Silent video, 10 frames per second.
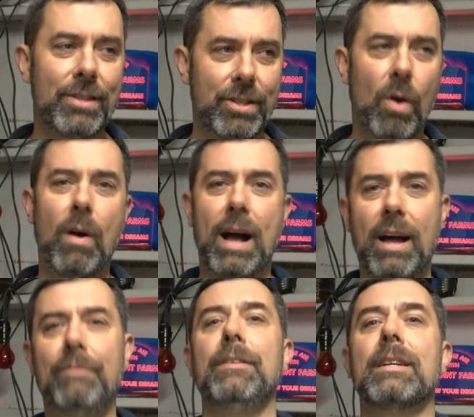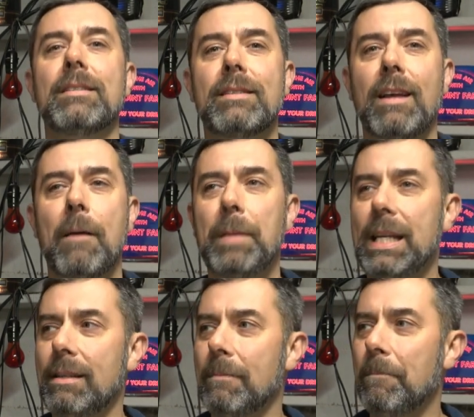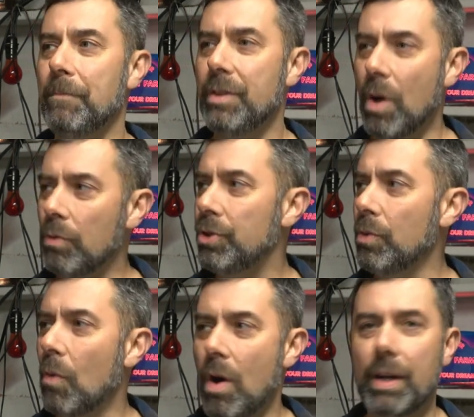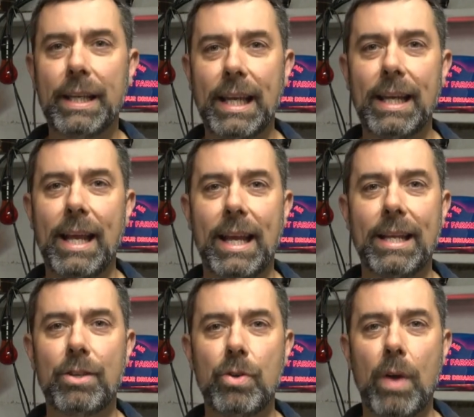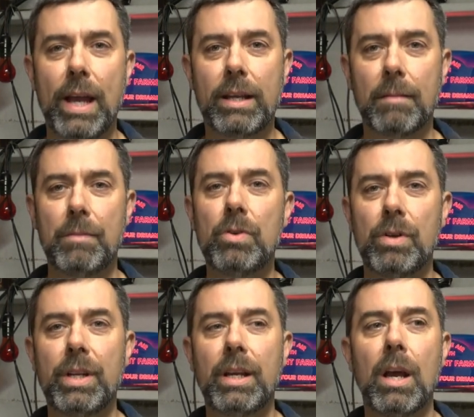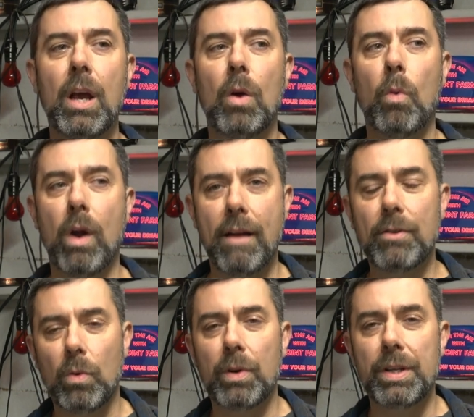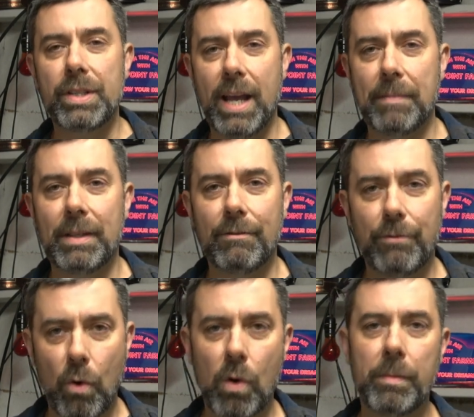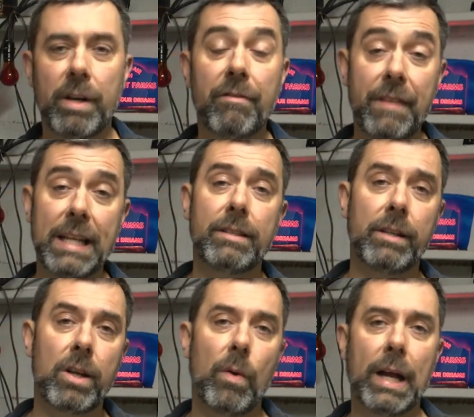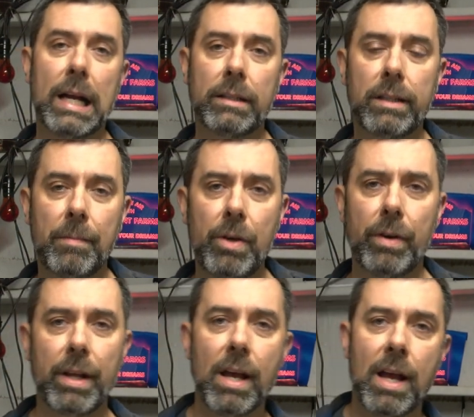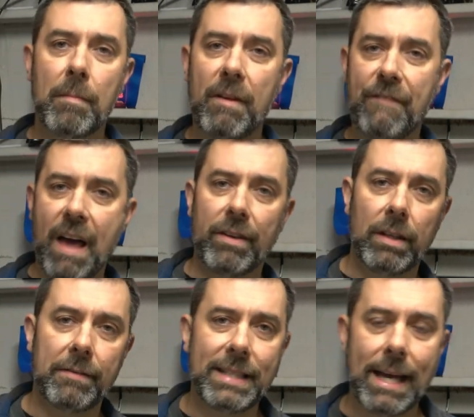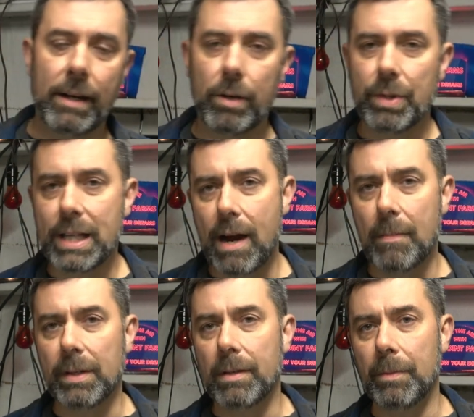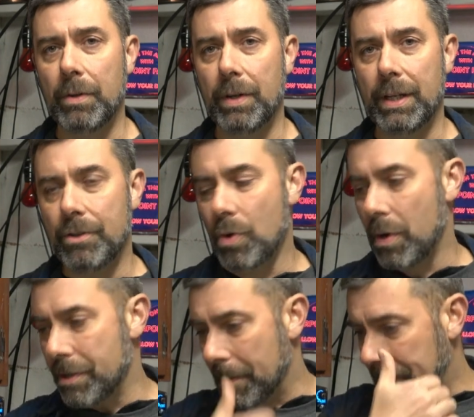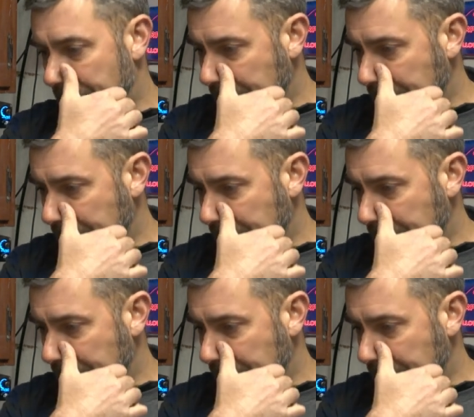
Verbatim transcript: is so obvious. I mean, don't you want to get into a community where everyone is kept informed of things that are going on in the community? My father lives down in a retirement community in Georgia,